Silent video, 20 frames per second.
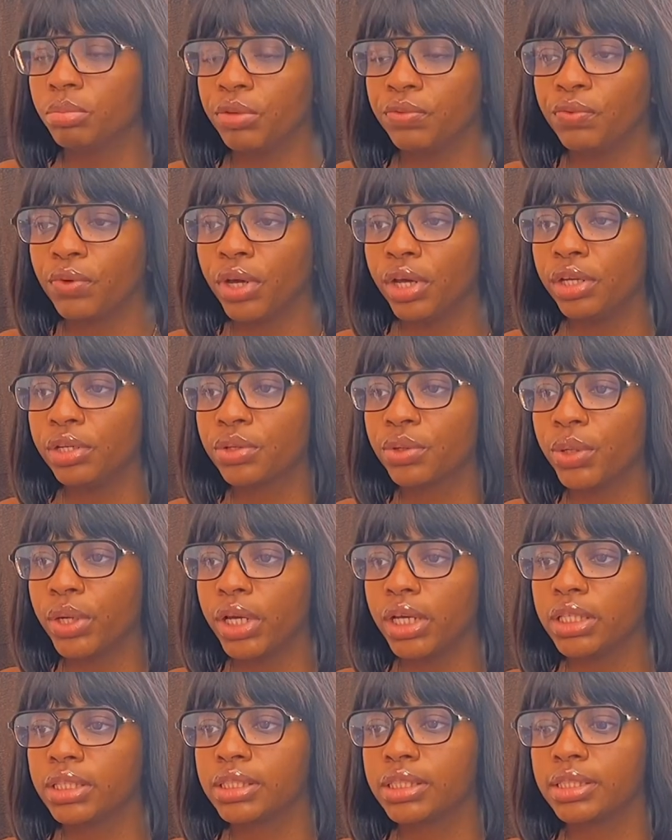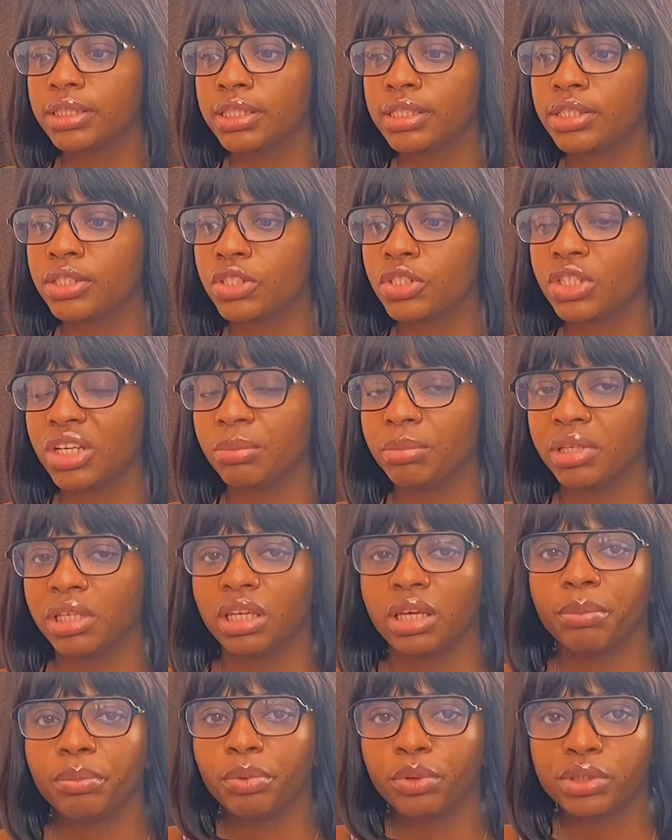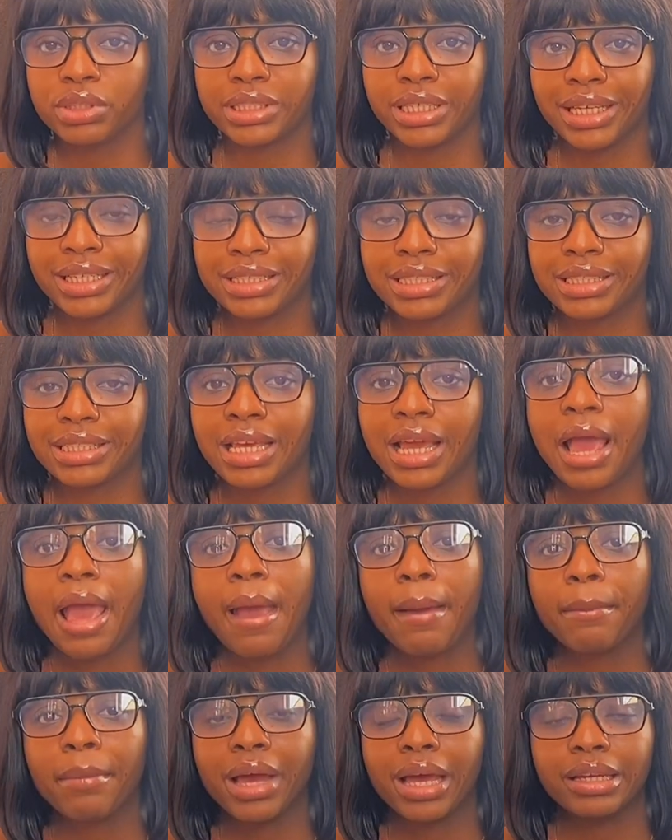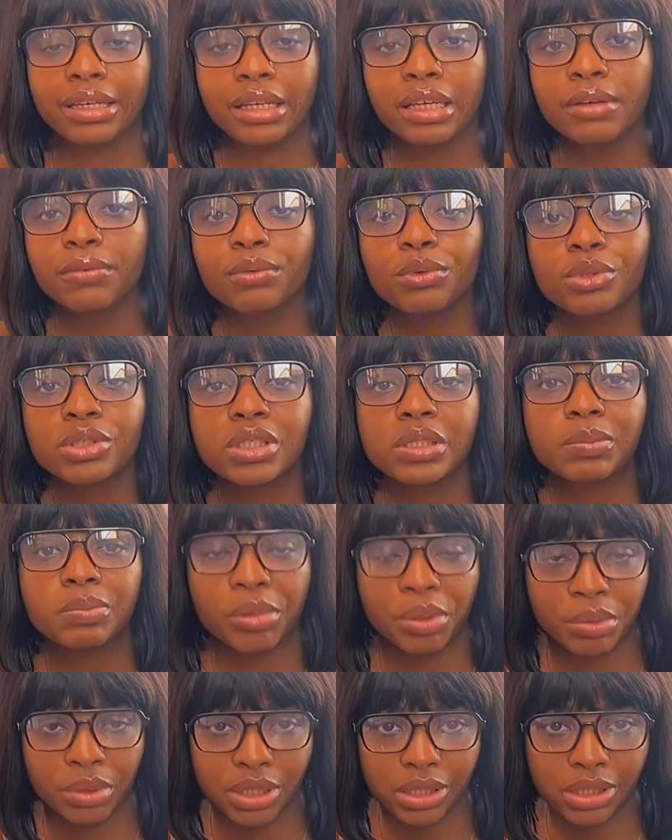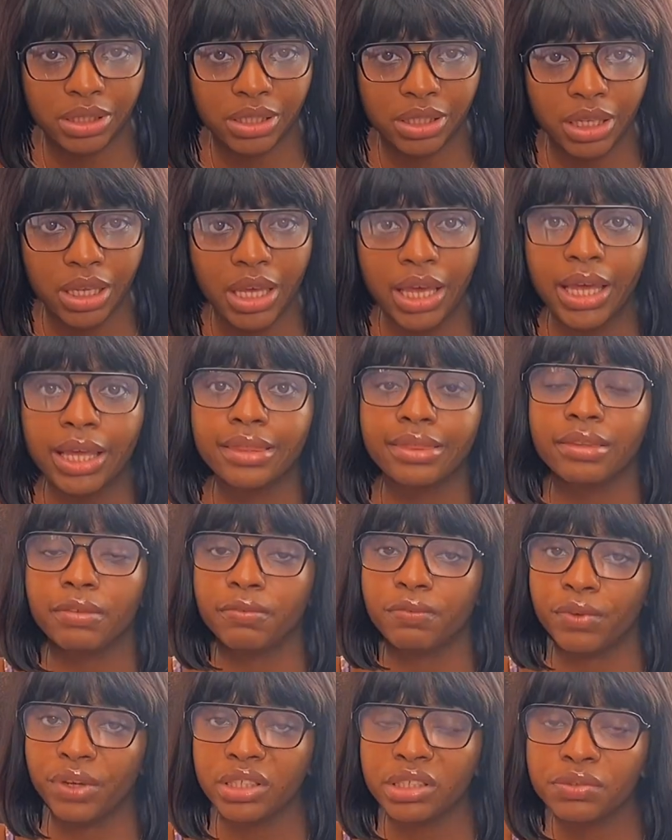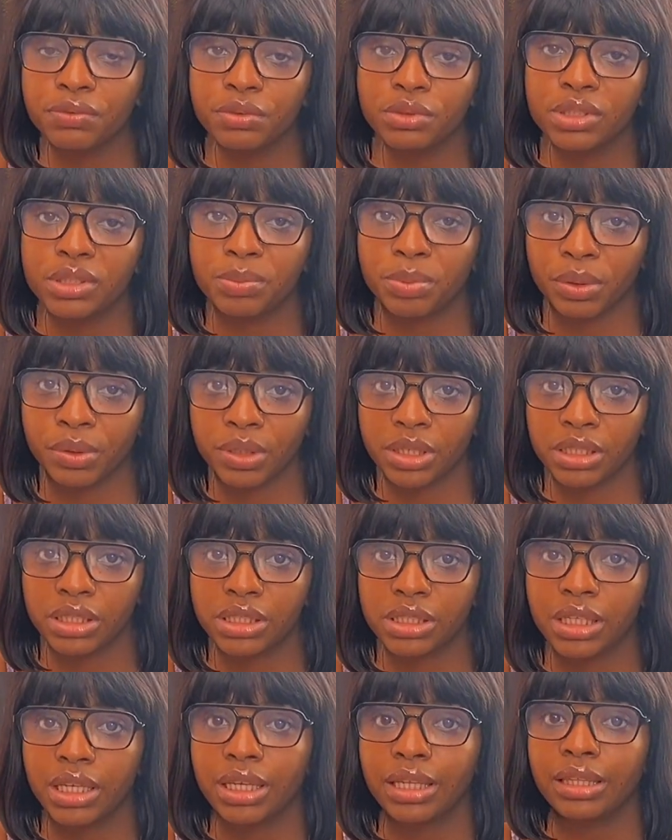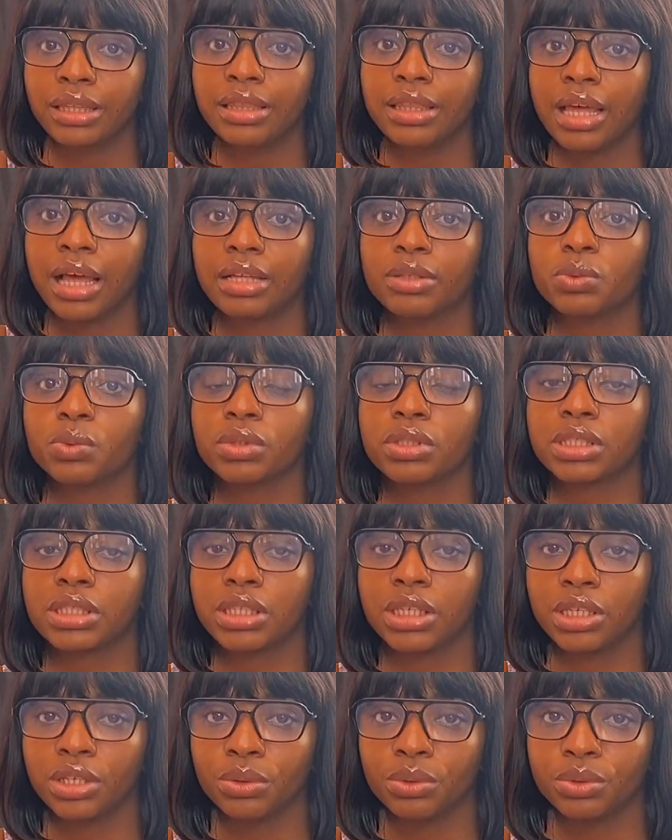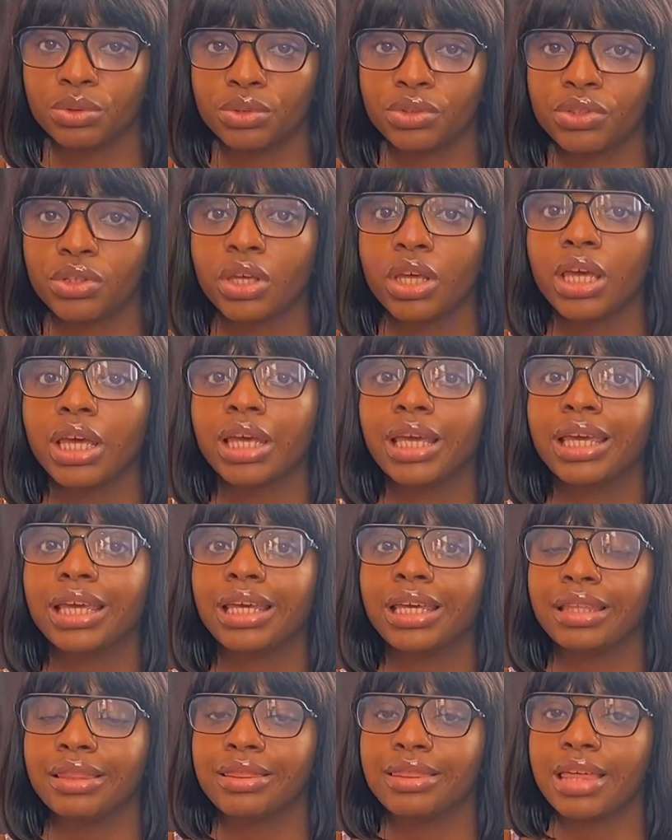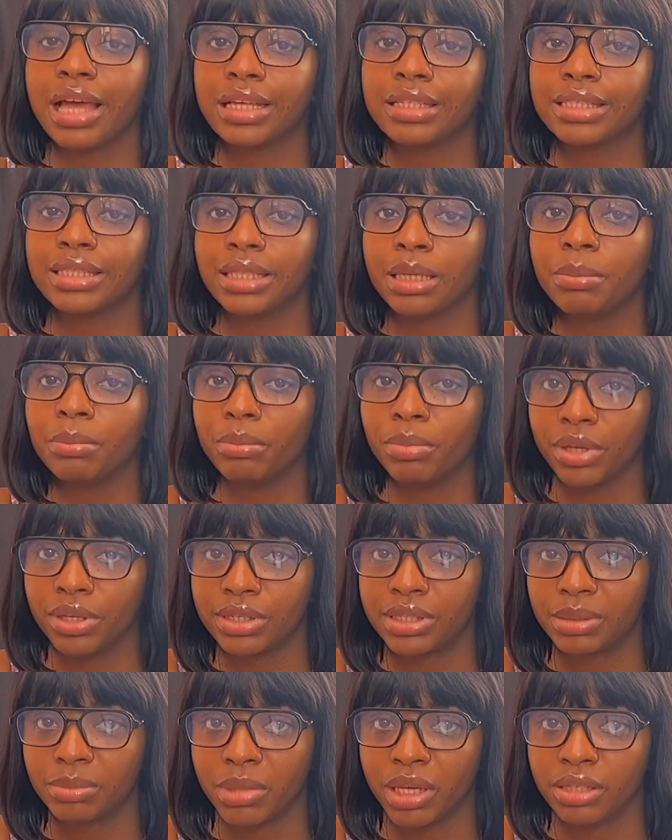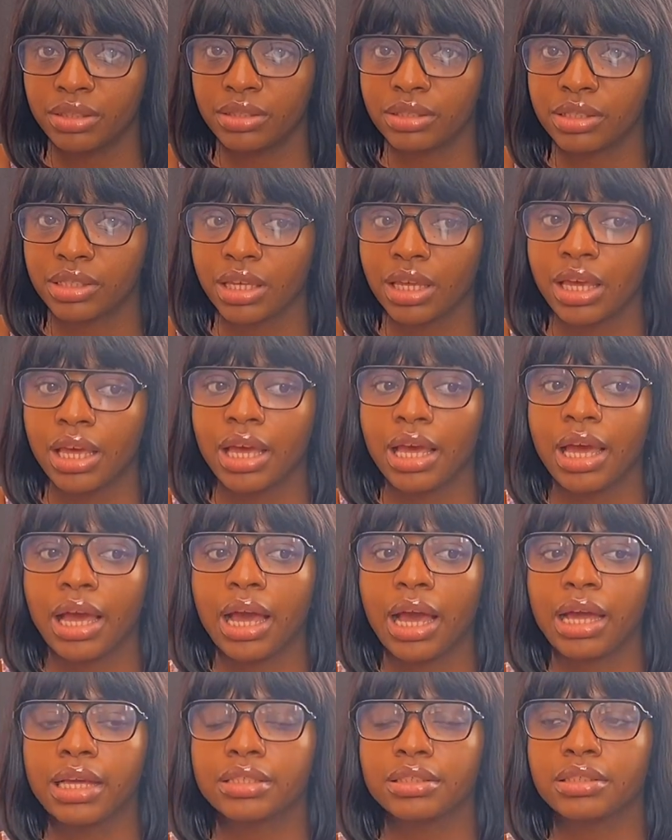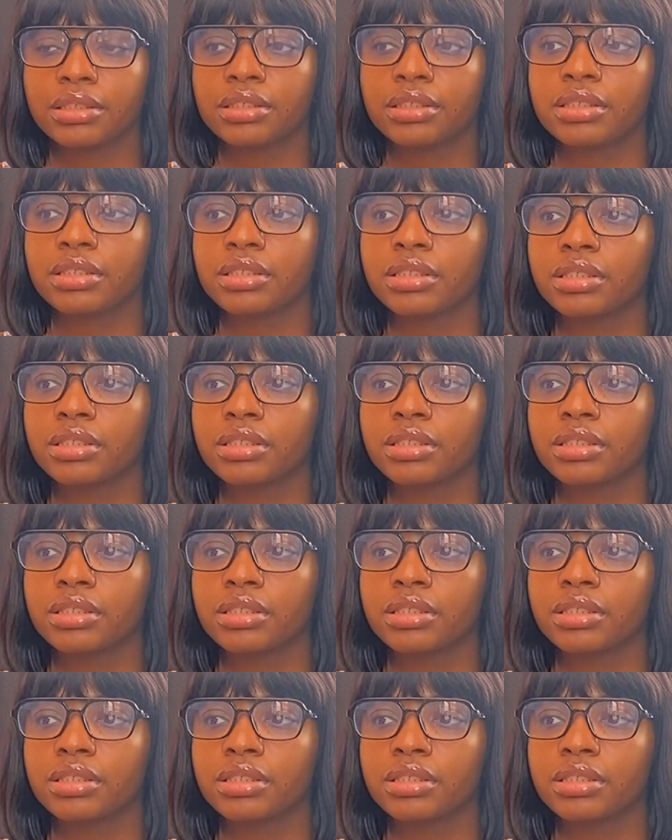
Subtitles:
Before you know it, this teacher became possessed by an evil spirit, the vengeful spirit that was killed in that same basement, and